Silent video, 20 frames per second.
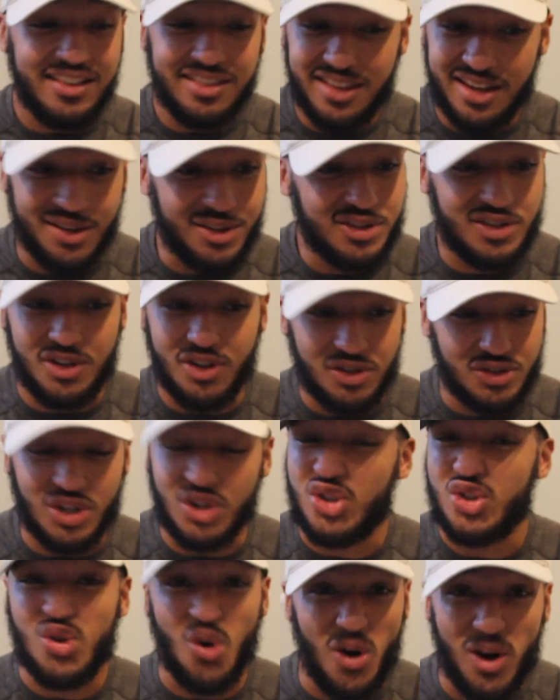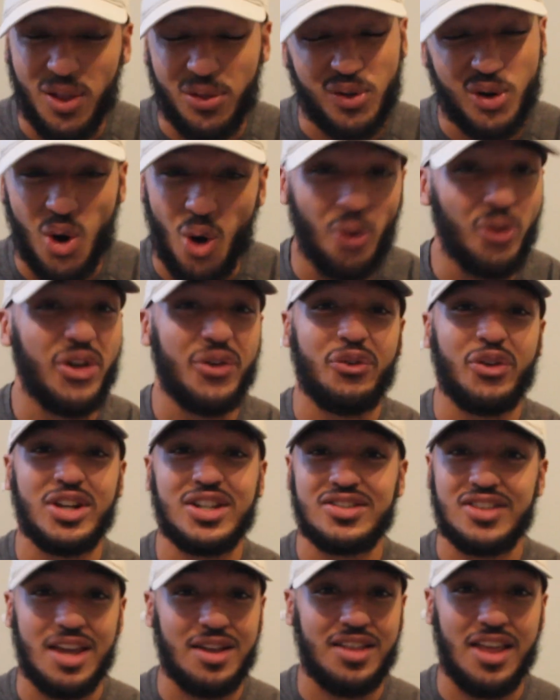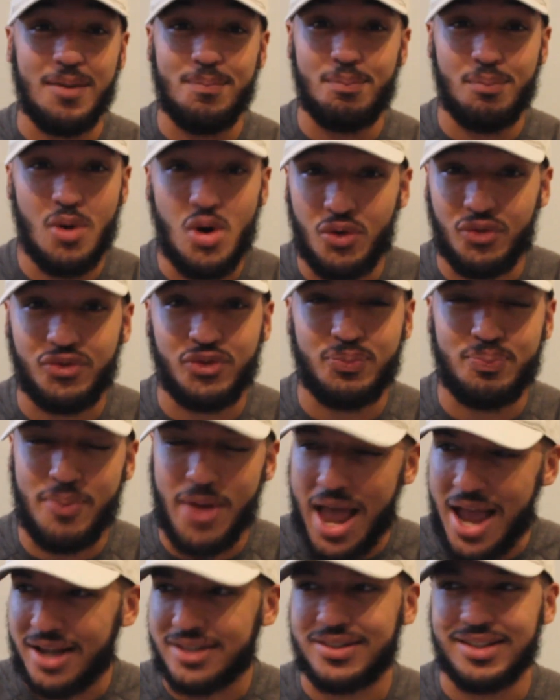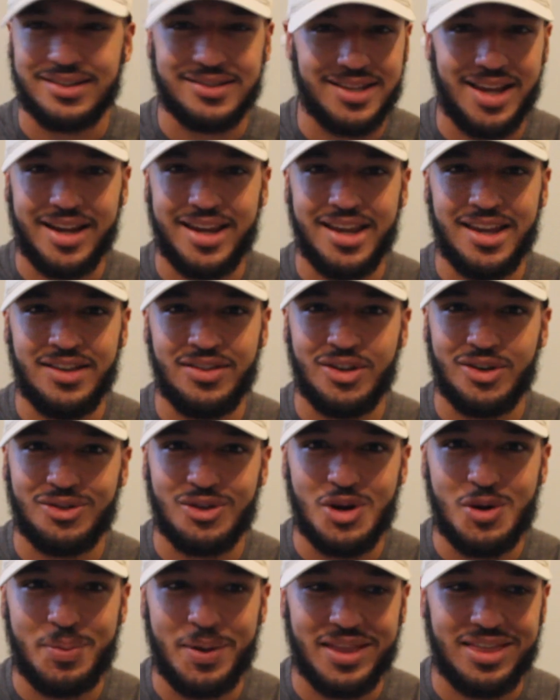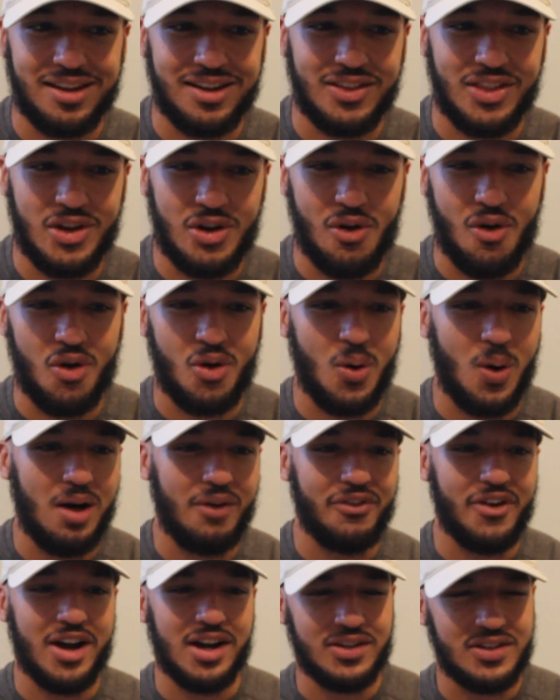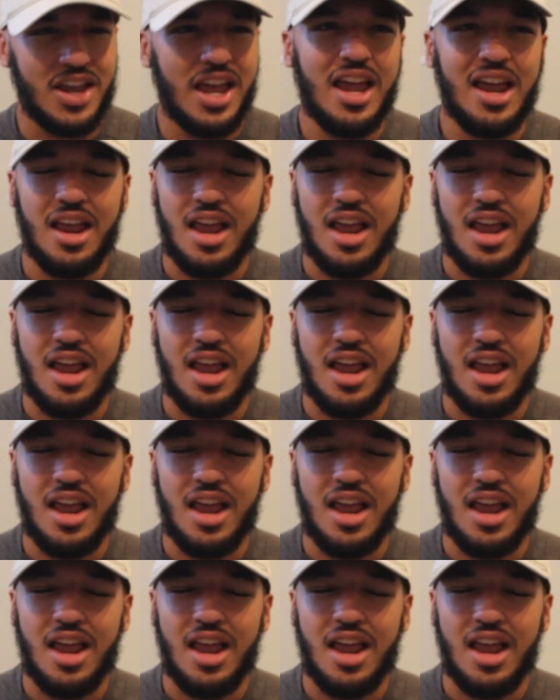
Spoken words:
They destroyed in the goal difference. They moved back to second in the group, I think in the Euro qualifiers.